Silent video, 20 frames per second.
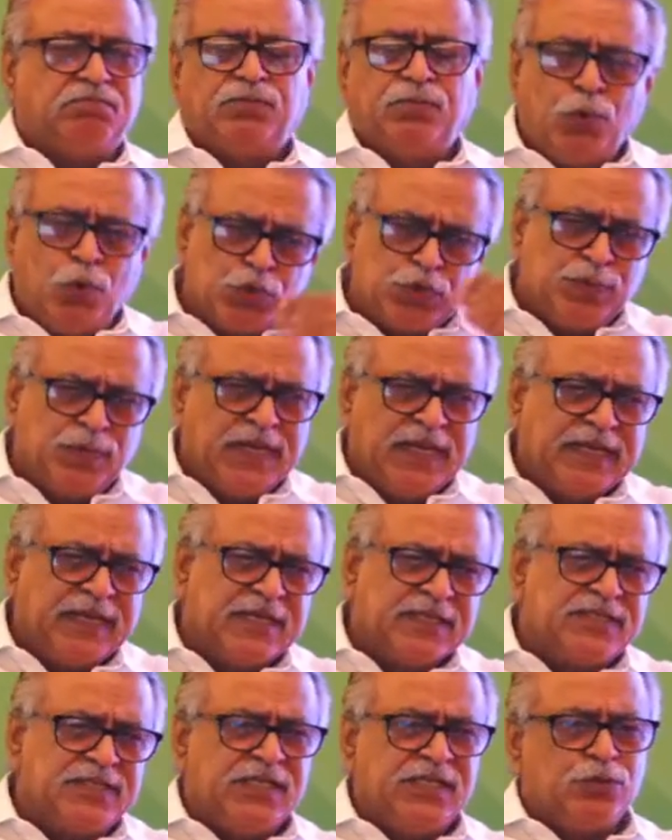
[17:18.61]

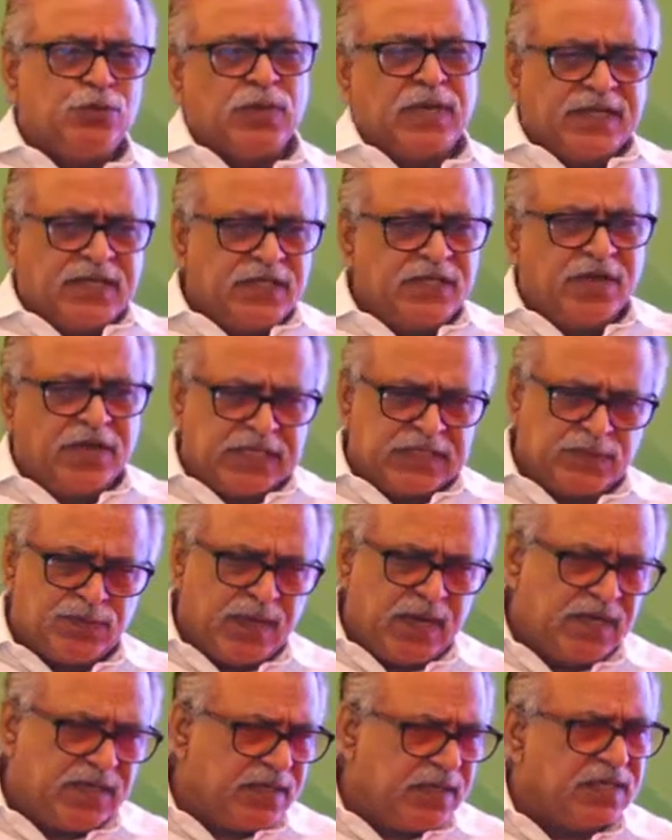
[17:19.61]
Post-malignancy to get a
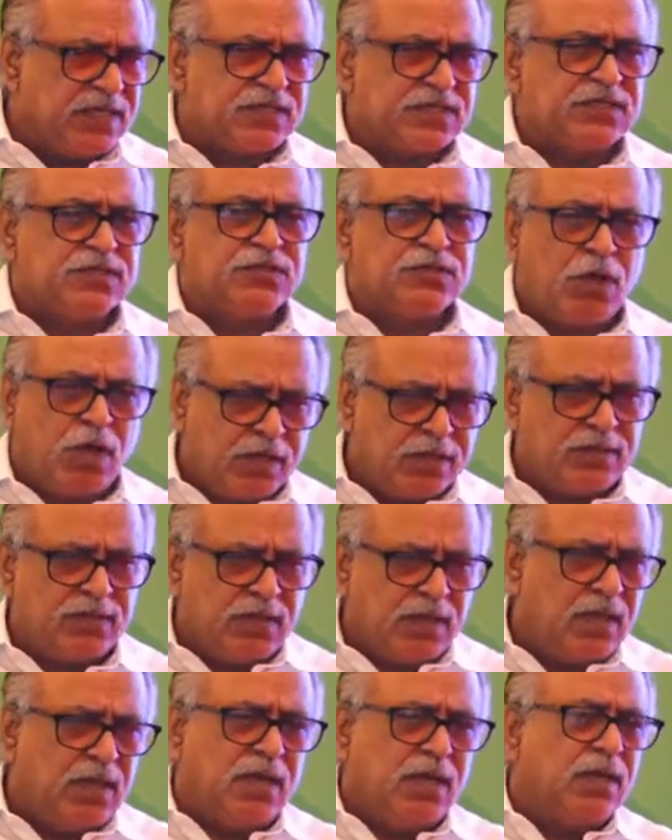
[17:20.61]
transplant
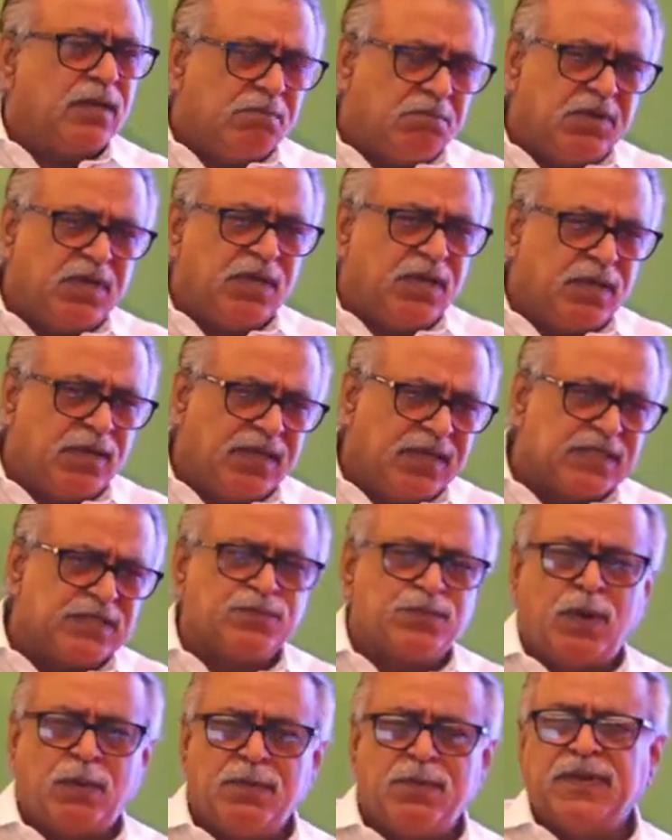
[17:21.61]
is
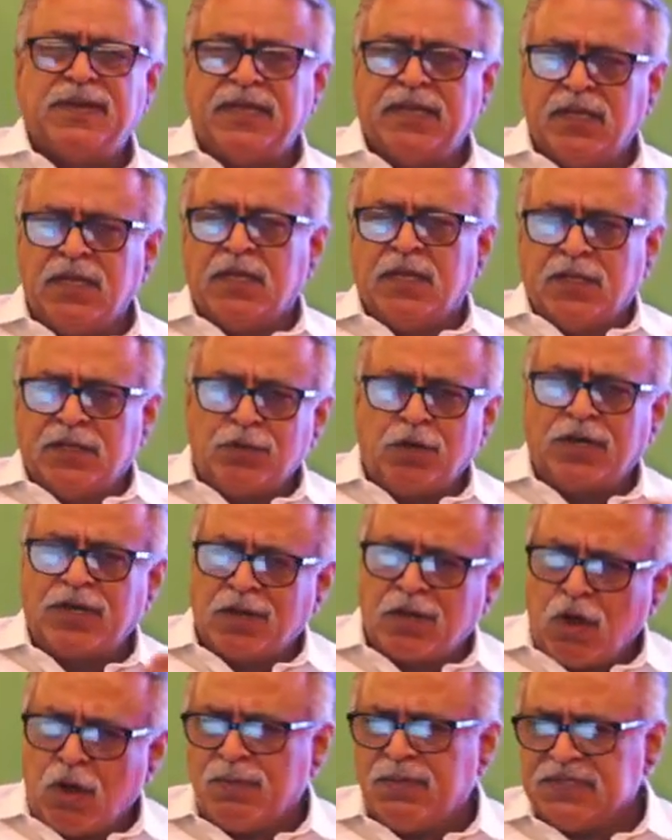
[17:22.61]
probably not a
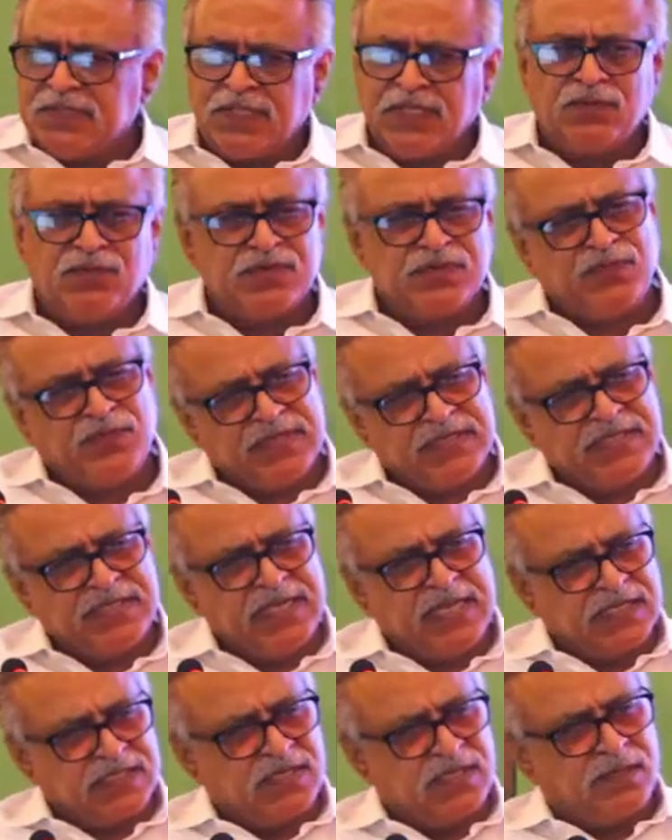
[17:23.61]
common thing which we
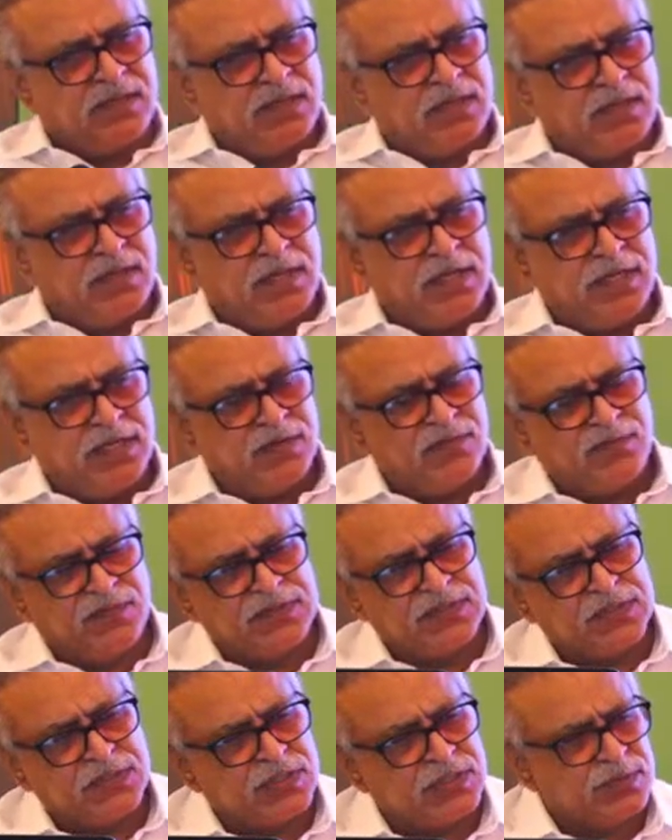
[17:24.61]
see as an Indian
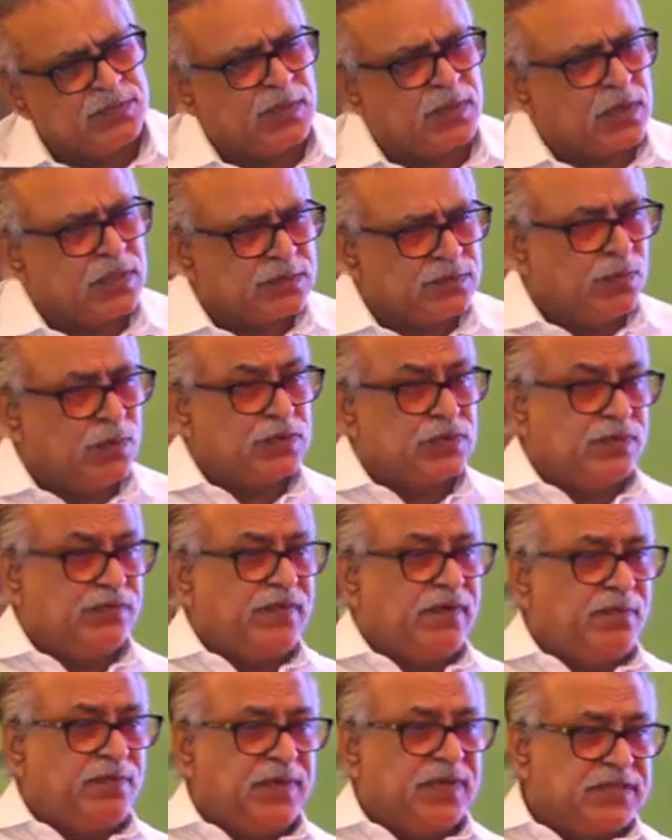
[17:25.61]
physicians, because most of
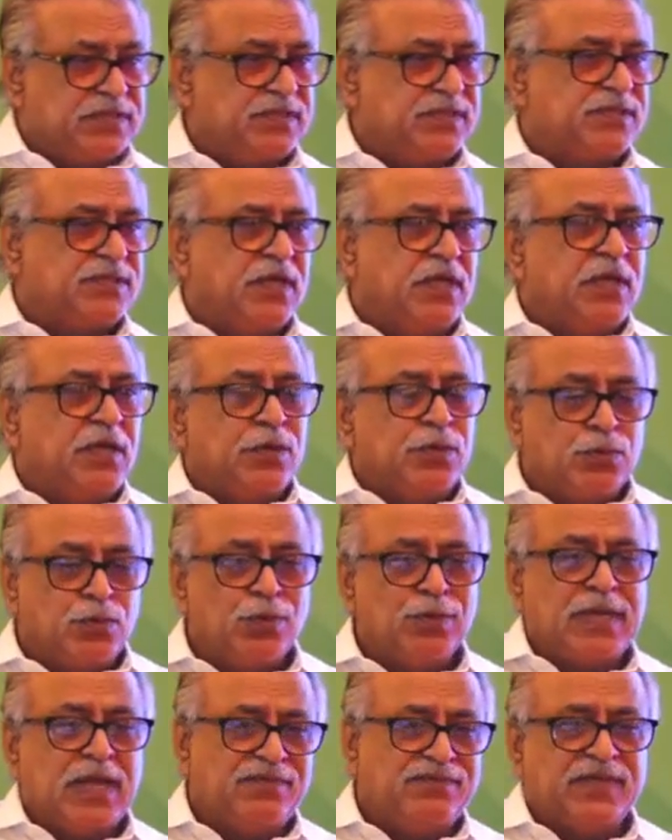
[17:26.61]
our patients
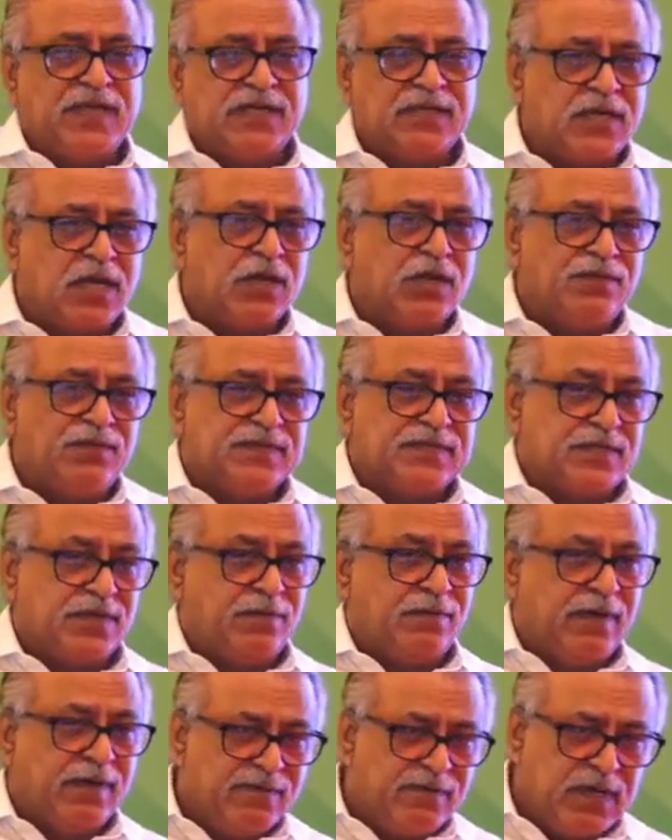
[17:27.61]
don't have that kind of a
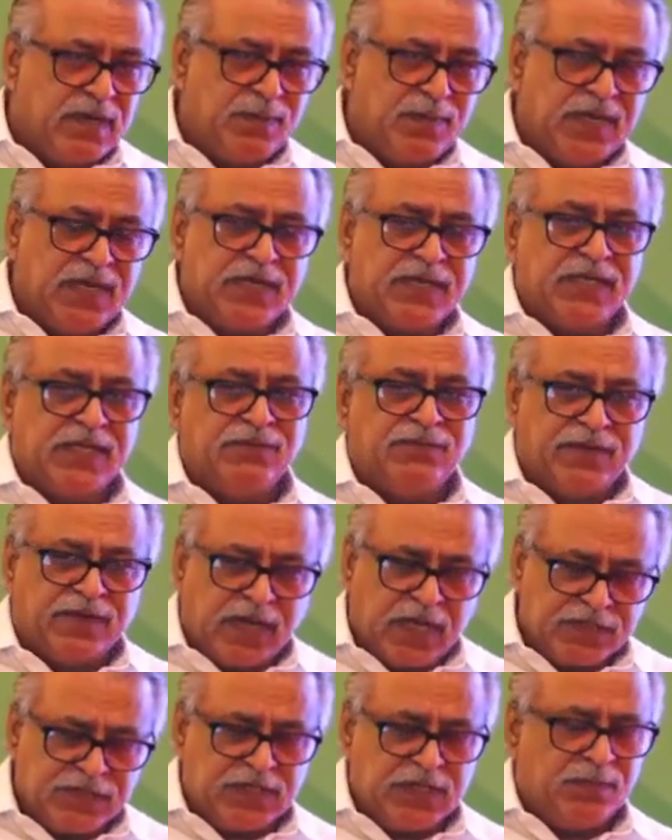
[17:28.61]
survival ability,
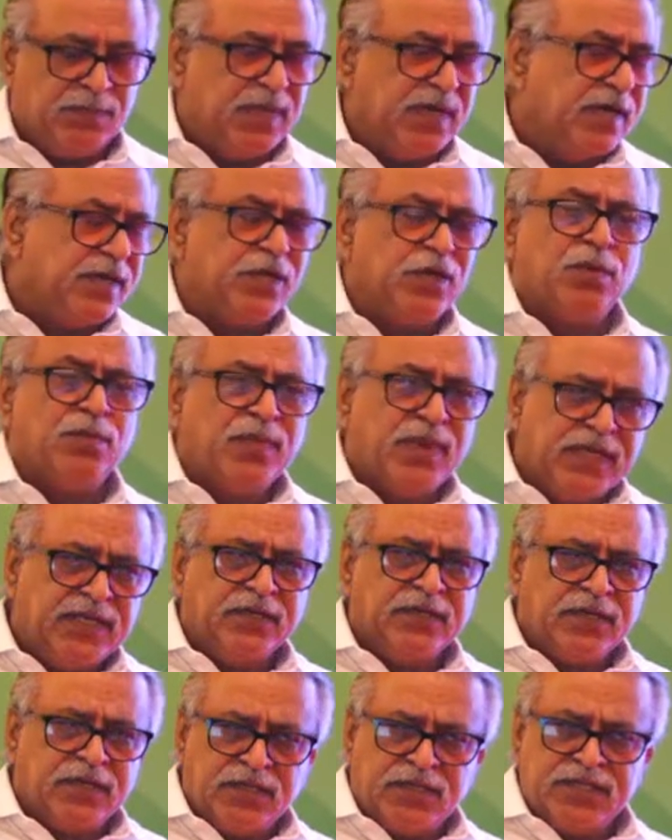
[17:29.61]
financial ability, or
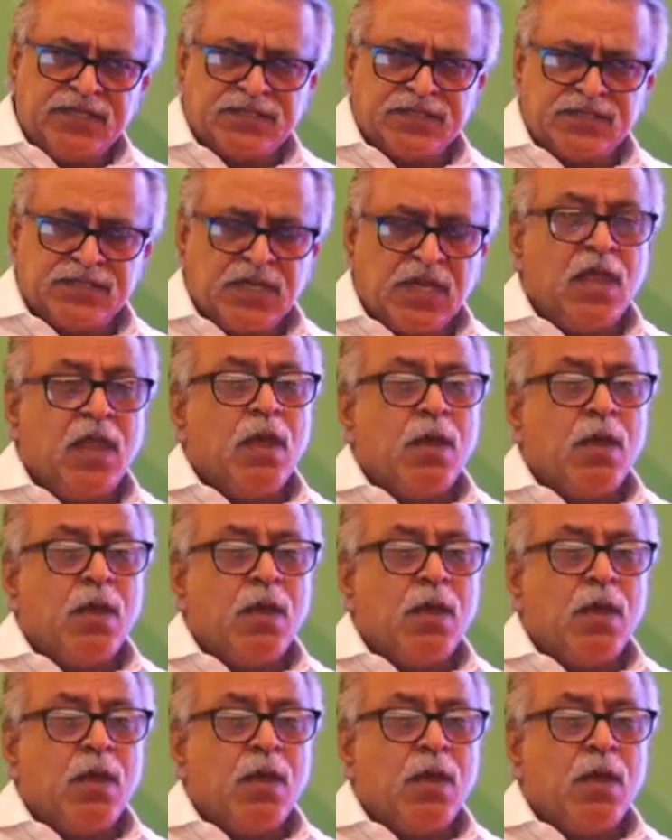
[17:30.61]
many reasons.